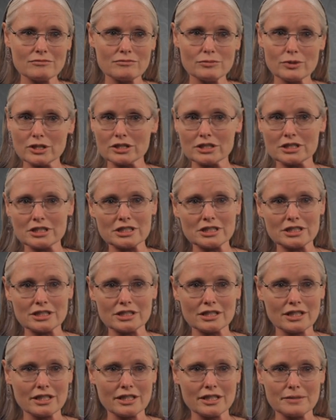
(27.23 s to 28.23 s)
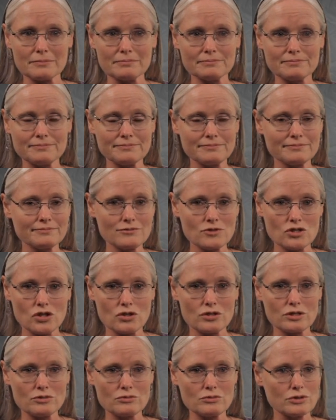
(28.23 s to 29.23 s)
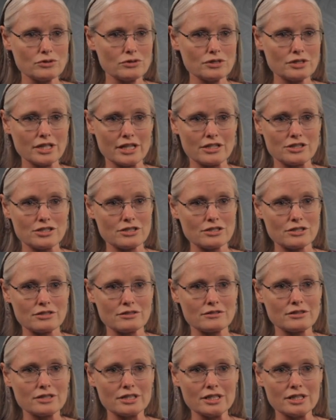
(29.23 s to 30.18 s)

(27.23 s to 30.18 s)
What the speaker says: books, Jonah, Ruth, Esther.